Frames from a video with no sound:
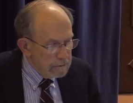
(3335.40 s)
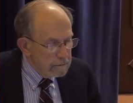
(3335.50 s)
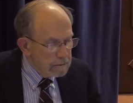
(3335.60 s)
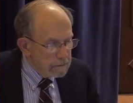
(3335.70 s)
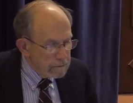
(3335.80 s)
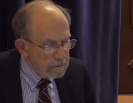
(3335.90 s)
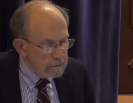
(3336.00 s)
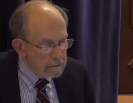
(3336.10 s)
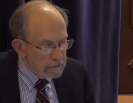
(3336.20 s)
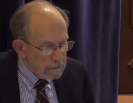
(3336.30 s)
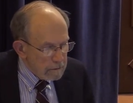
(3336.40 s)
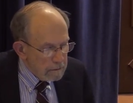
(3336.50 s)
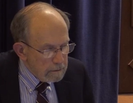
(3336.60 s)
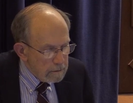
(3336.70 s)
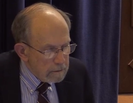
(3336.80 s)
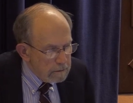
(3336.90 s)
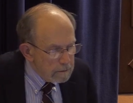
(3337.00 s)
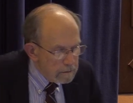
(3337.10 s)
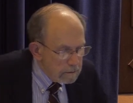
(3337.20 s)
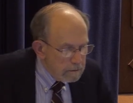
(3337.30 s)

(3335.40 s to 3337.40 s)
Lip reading: Nothing is said.